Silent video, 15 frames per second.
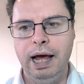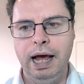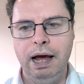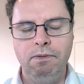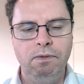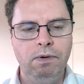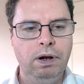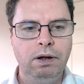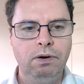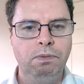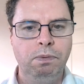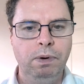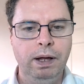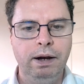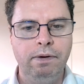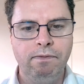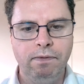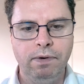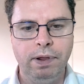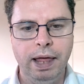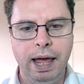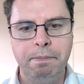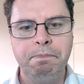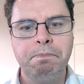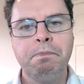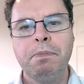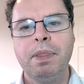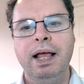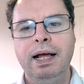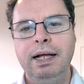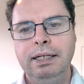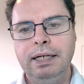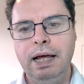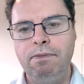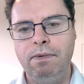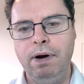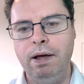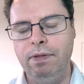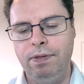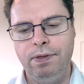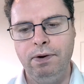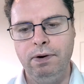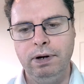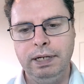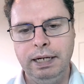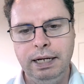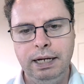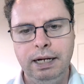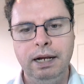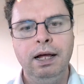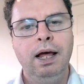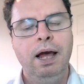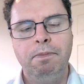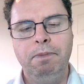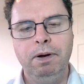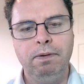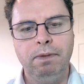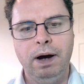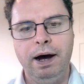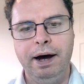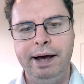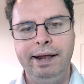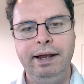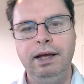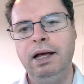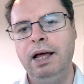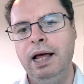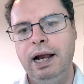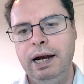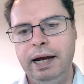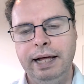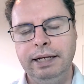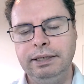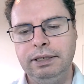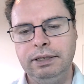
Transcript: Really good win for them. Then round 13, a bit of a hiding. Leinster